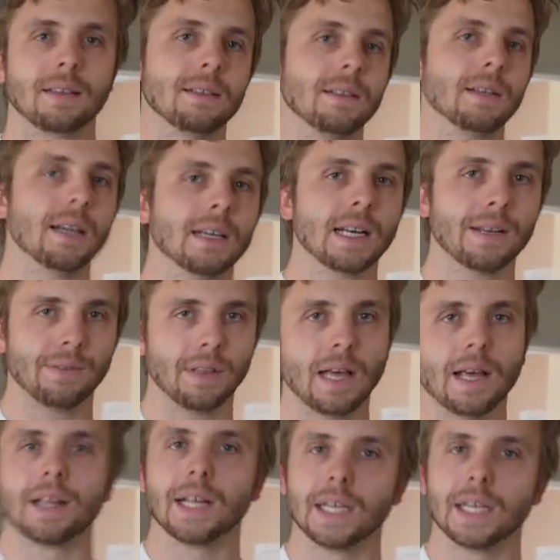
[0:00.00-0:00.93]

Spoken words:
You're not gonna have a lot of